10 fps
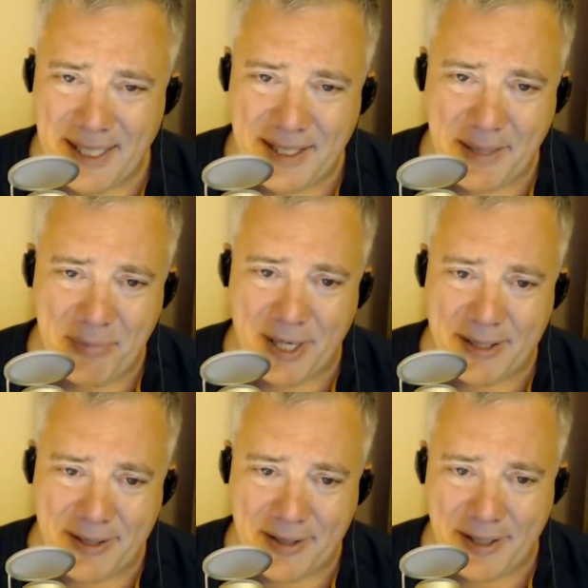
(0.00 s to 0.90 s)
And they brought
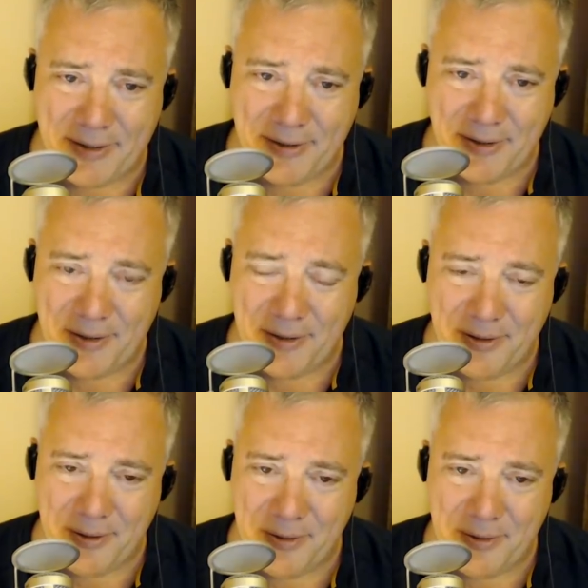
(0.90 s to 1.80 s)
this in at
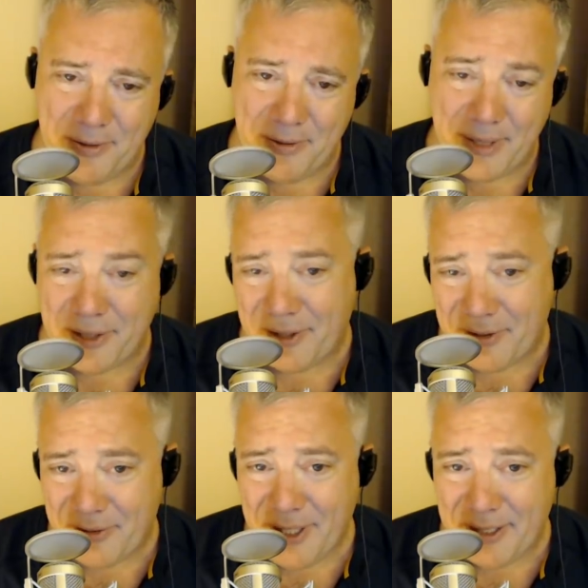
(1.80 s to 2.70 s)
two, actually
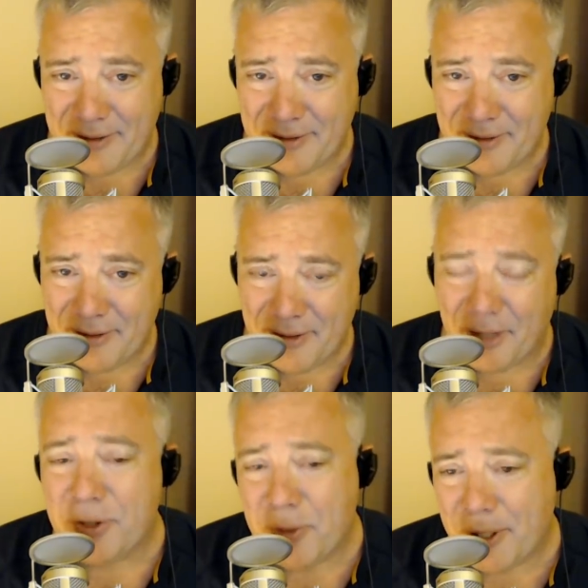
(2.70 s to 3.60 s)
three
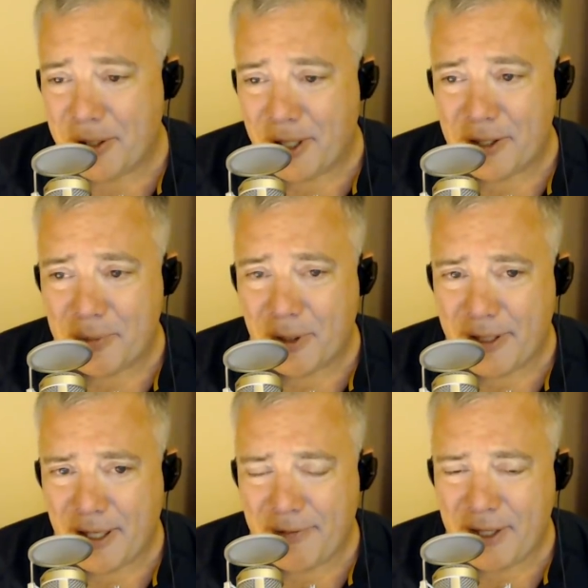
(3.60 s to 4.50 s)
no, two hundred dollars more.
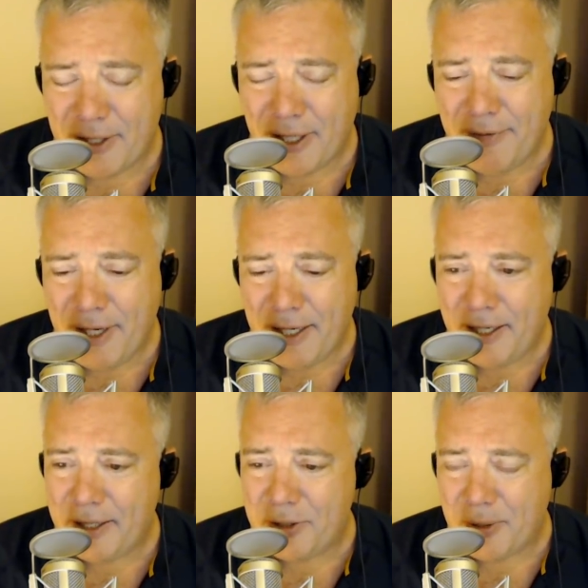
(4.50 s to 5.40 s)
Right? Is it eleven ninety
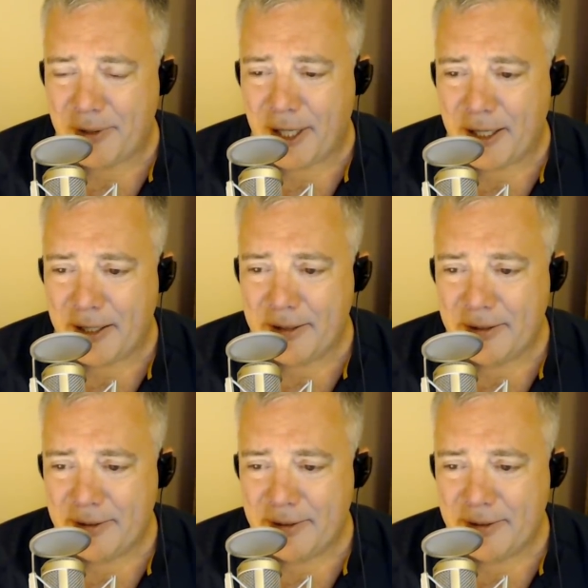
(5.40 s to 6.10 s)
nine or twelve ninety nine?